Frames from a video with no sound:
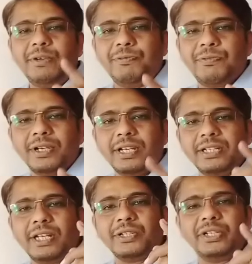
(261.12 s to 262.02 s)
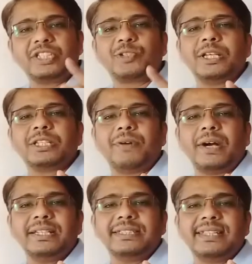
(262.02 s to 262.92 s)
Even if in the units
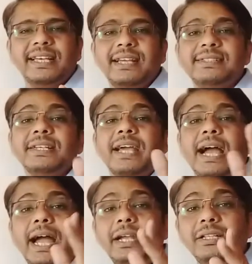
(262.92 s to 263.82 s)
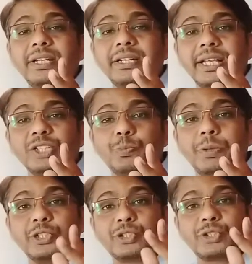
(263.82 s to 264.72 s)
place 5 is there and in the
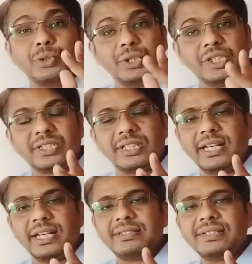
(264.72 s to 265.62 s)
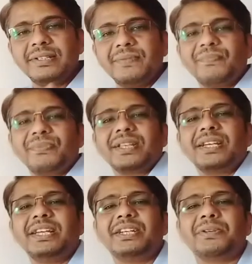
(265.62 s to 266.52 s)
tens place 2 is there,
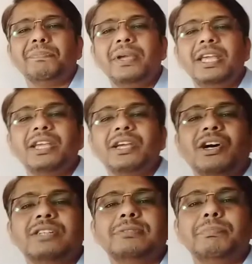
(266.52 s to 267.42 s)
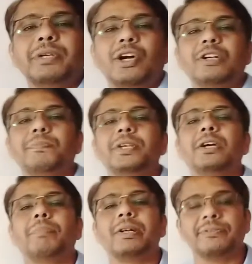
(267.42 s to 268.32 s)
it may or may
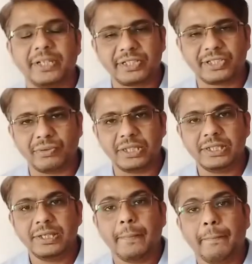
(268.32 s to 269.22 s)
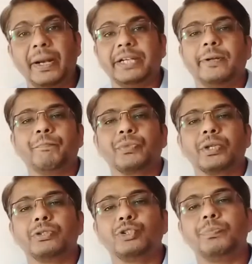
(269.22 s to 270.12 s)
not be a perfect square.
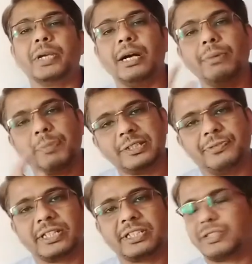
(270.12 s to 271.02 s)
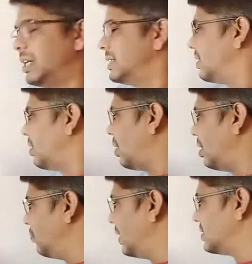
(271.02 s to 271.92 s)
But to become a perfect
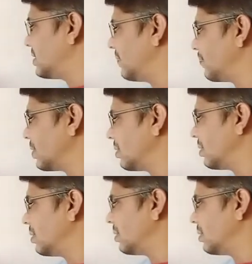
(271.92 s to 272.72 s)
square, always,